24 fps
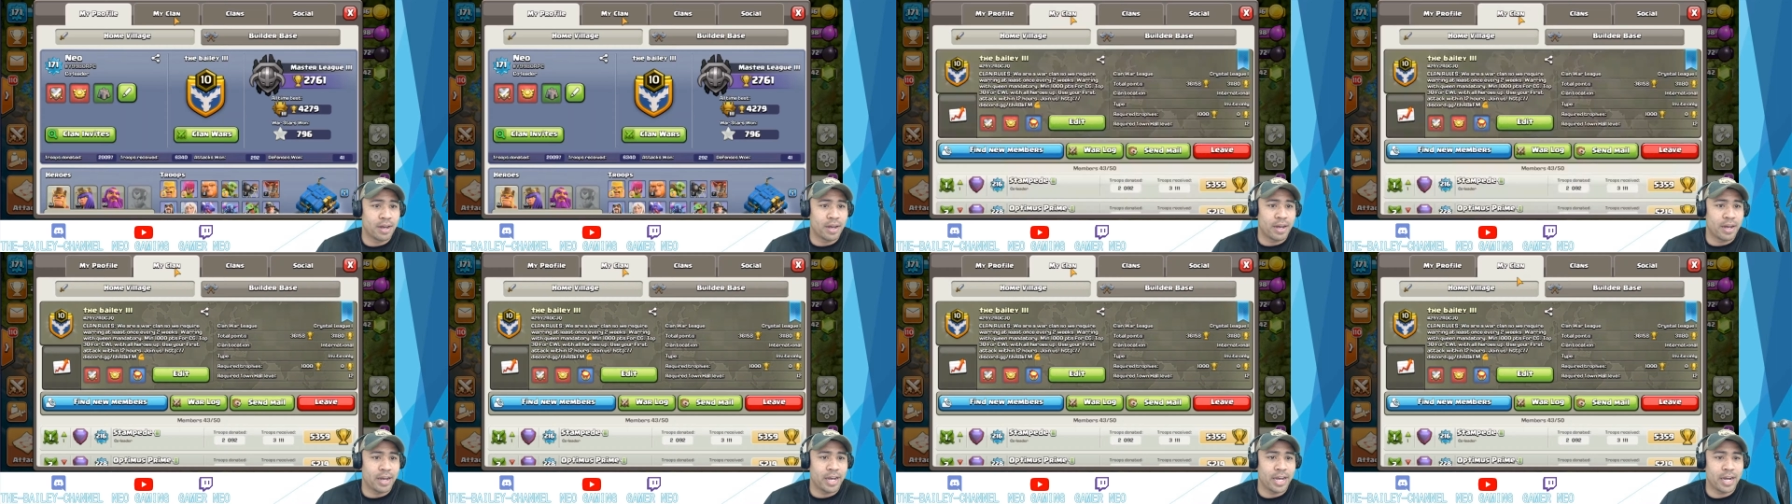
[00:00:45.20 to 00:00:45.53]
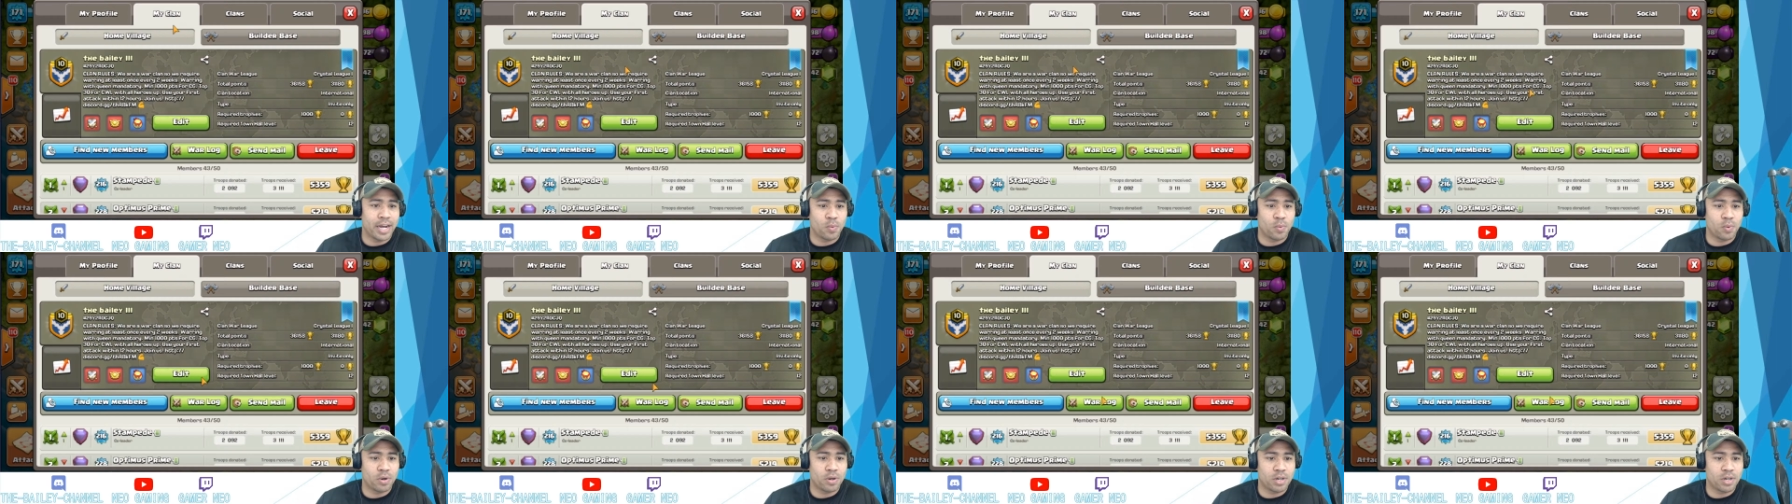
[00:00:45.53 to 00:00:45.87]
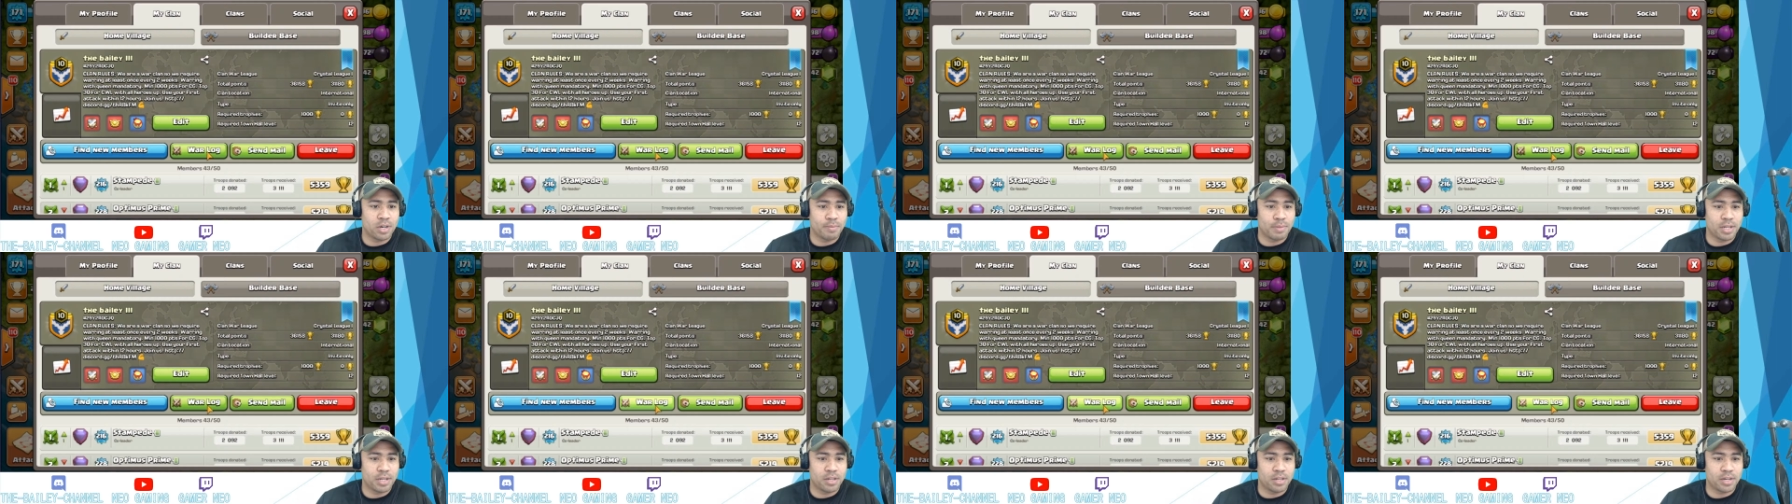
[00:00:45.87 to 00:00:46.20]
and we're going
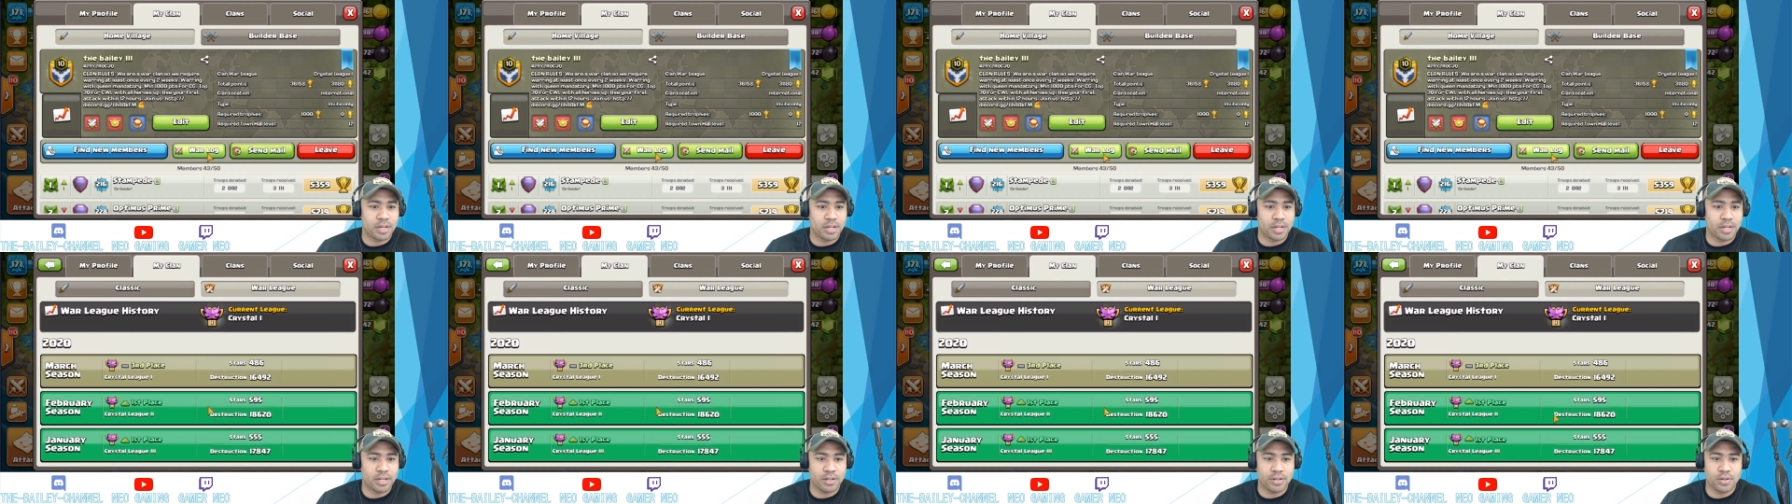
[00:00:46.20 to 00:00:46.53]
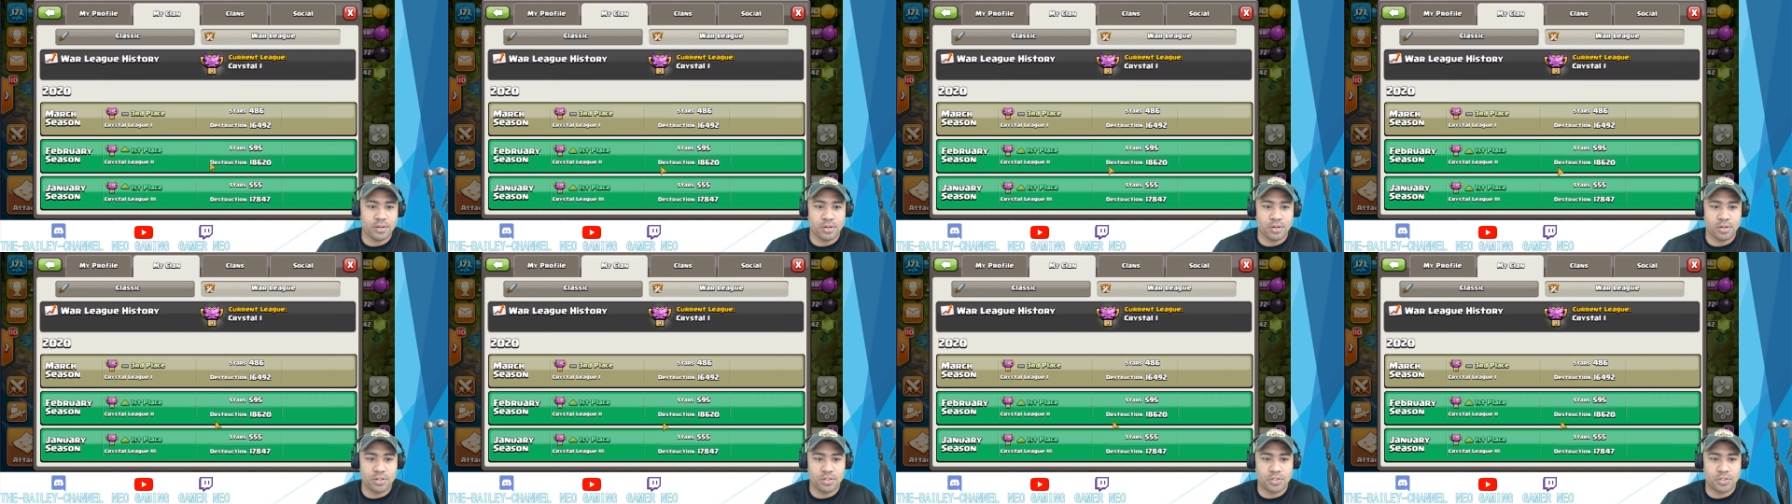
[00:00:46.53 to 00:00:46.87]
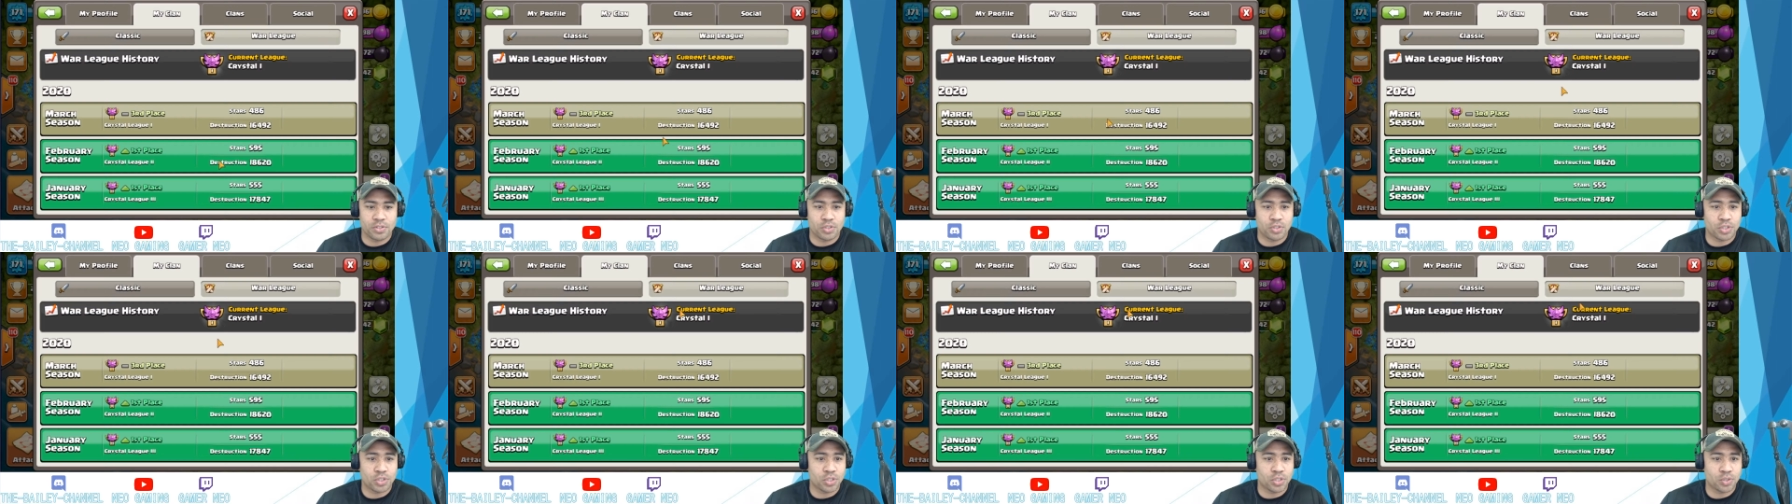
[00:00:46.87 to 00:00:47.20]
to be looking at yours
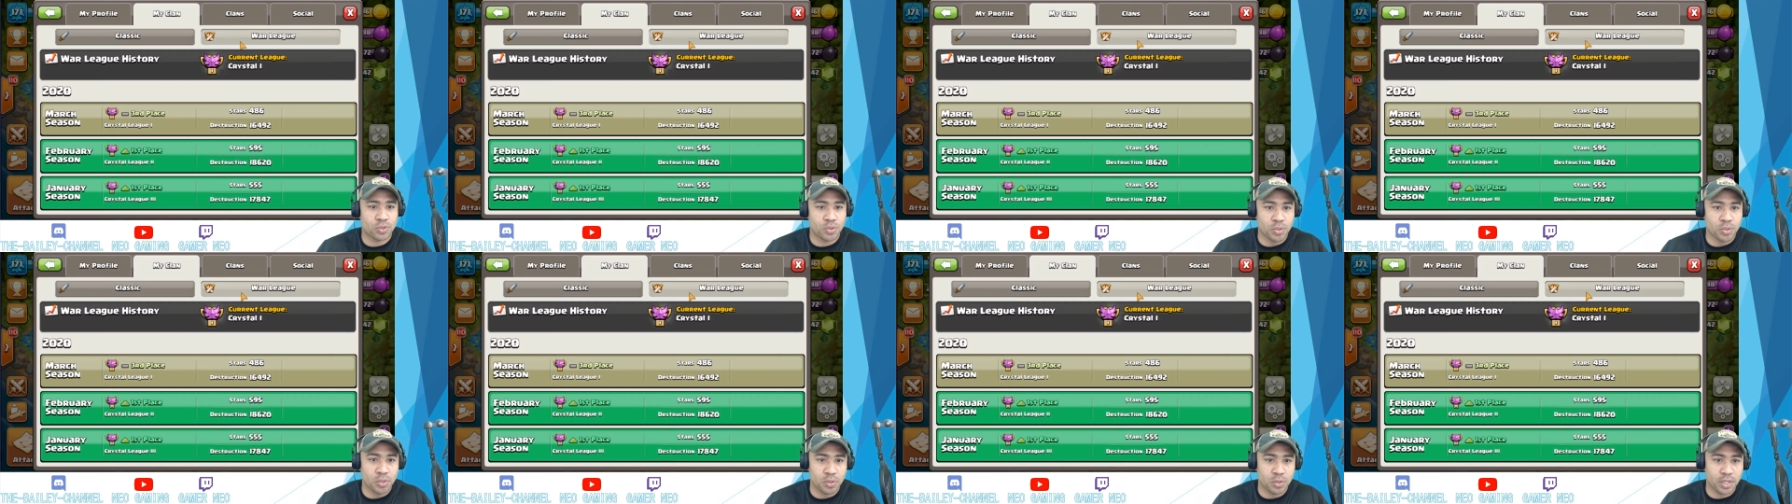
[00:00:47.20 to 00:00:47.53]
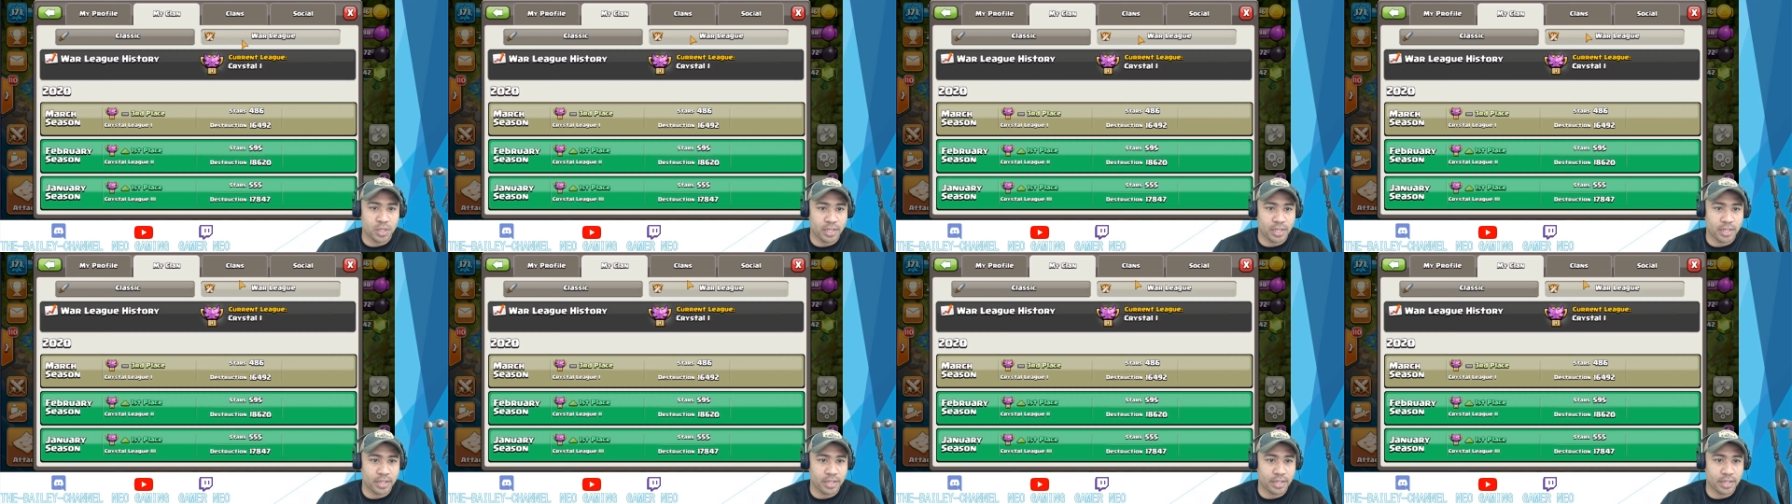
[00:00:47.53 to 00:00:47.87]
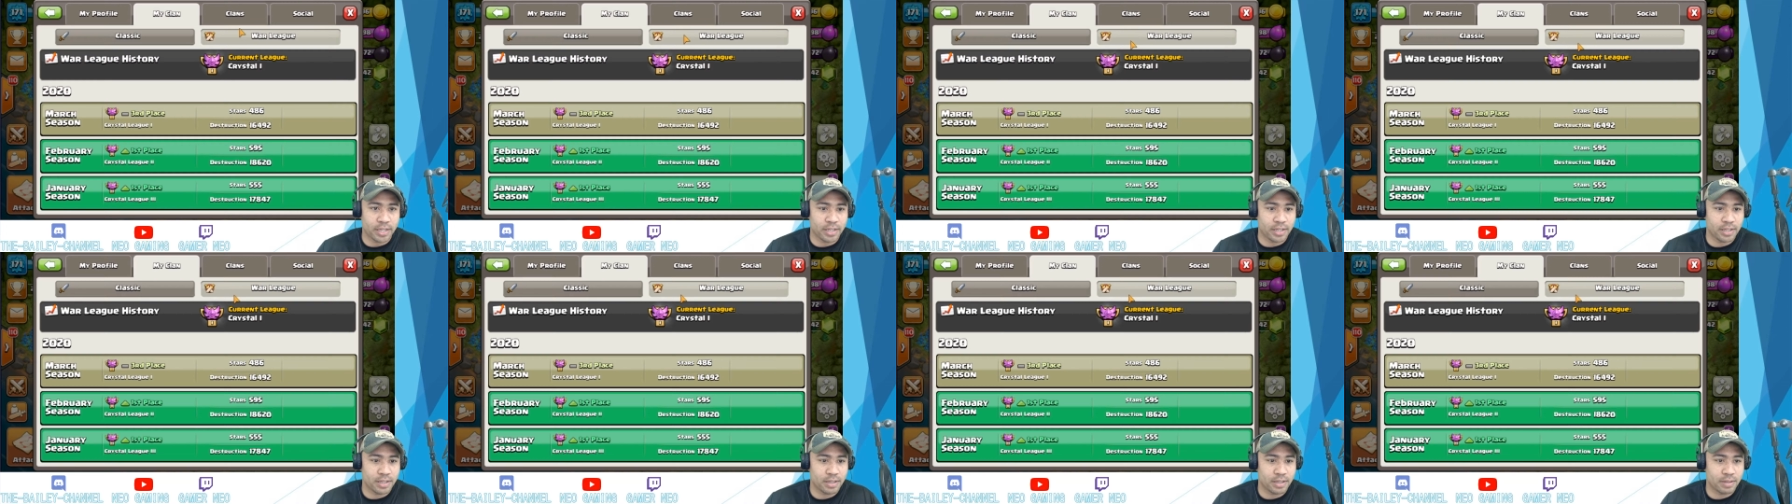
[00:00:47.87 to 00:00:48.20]

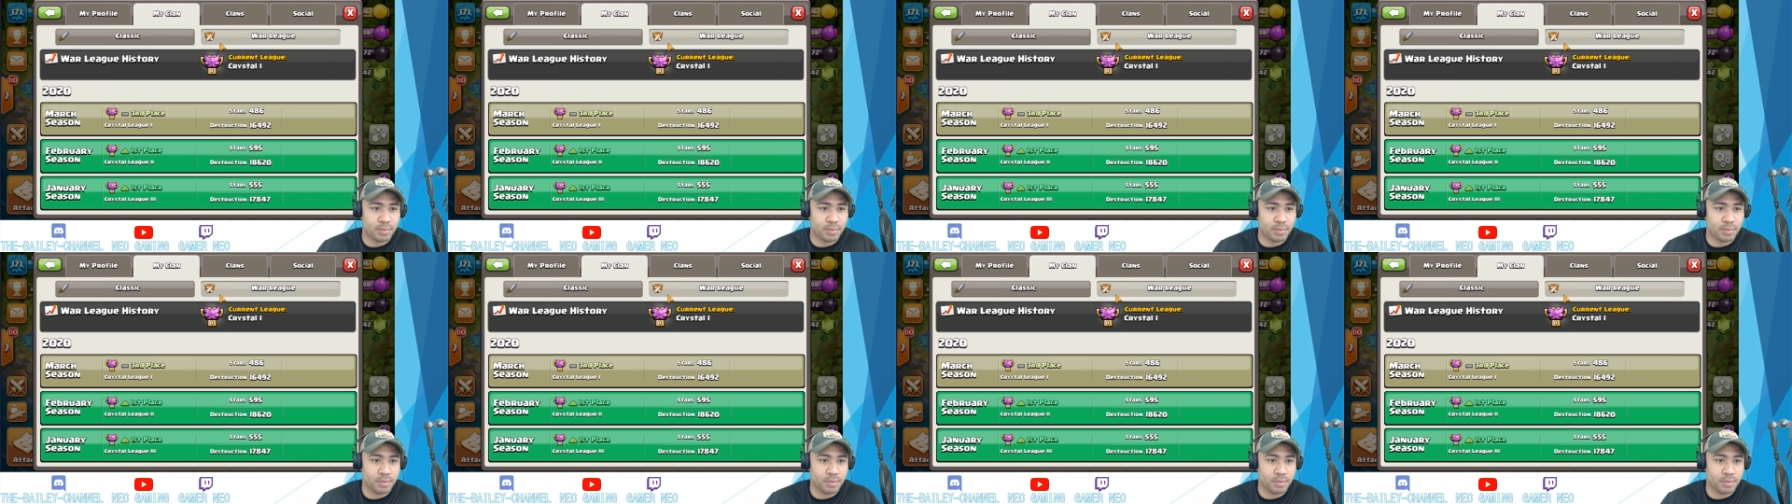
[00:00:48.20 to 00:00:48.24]
truly,